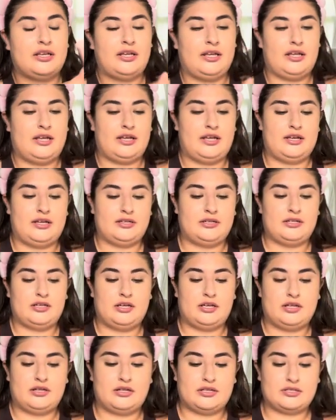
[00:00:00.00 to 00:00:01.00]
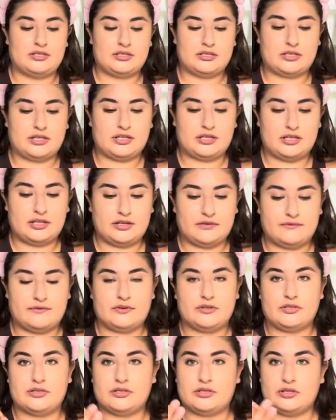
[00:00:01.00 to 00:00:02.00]
And this is gonna give
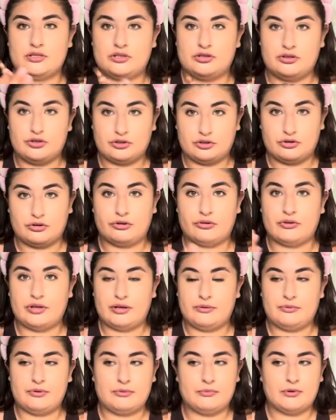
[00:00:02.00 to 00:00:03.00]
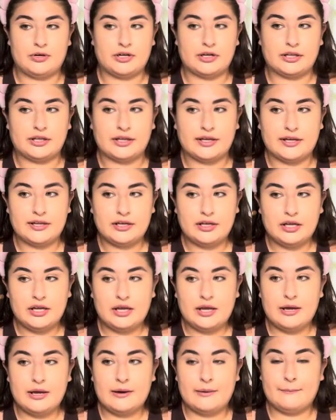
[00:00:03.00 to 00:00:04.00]
us the glow that we want again.
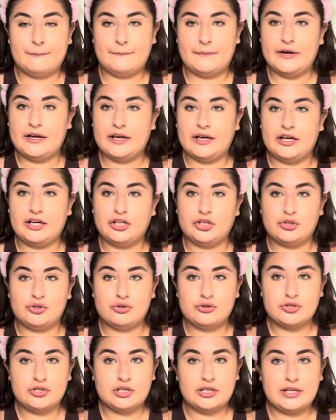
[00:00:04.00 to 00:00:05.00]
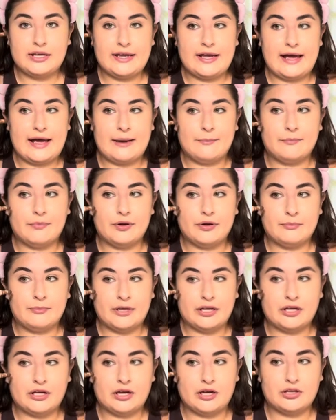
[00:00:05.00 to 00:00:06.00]
But usually I put
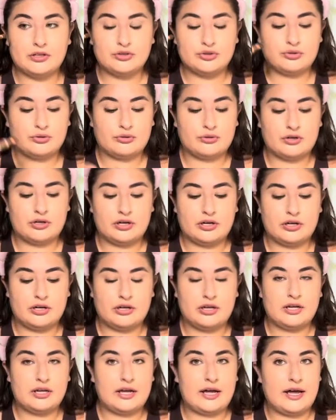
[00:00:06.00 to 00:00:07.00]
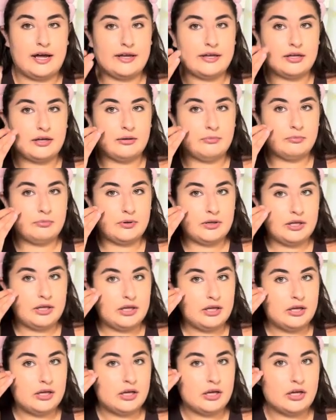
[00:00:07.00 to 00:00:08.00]
my contour high up.
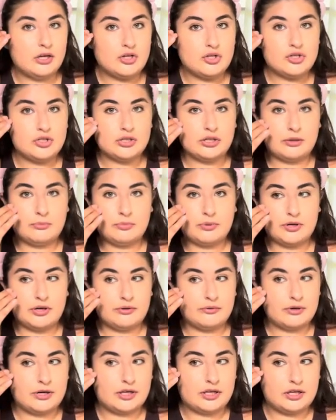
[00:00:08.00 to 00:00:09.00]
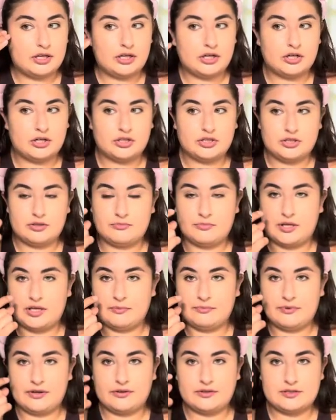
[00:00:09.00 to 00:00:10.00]
I usually put it right here to make
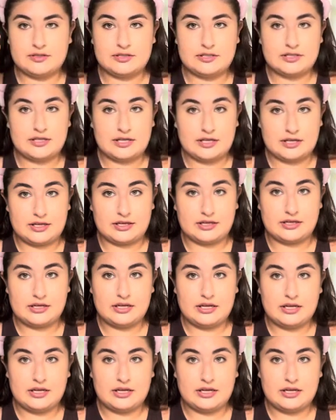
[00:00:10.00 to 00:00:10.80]
my skin